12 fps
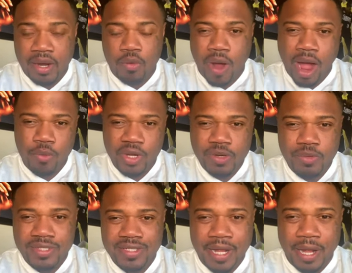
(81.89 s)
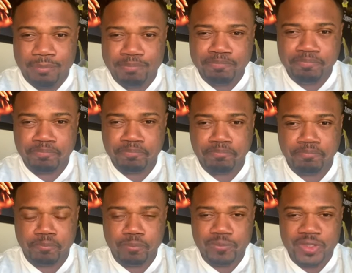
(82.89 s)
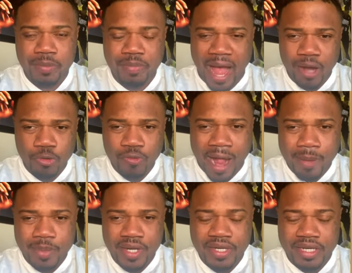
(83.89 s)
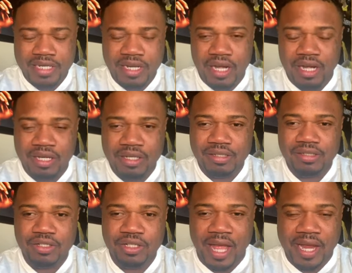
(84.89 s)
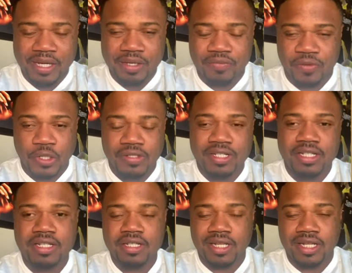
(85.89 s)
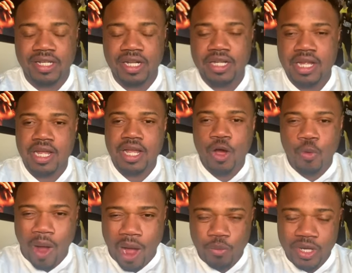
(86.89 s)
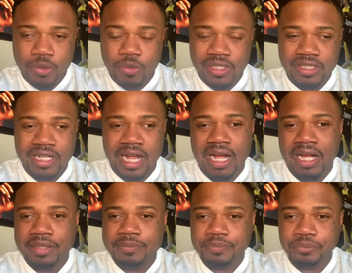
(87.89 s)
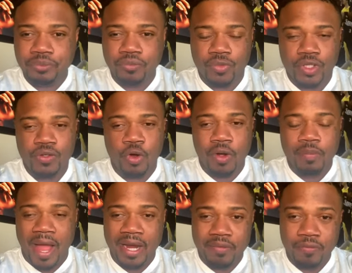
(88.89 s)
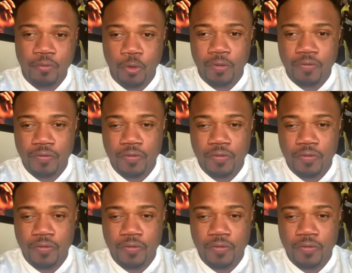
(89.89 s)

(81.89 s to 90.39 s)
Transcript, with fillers: While we was um battle rapping and uh liking verses, and while we was um going back and forth